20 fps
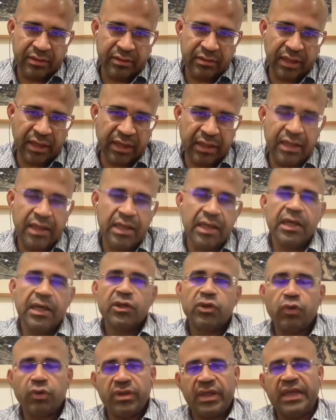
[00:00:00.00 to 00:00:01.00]
right?
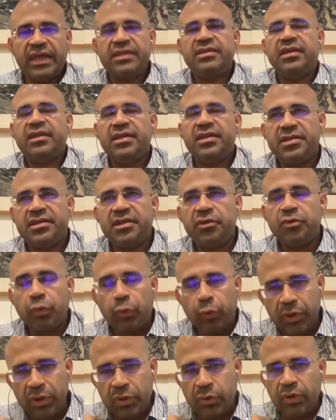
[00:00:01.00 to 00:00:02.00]
So that's the
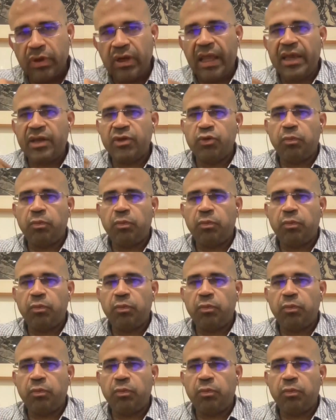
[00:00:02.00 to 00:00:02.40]
reason we would like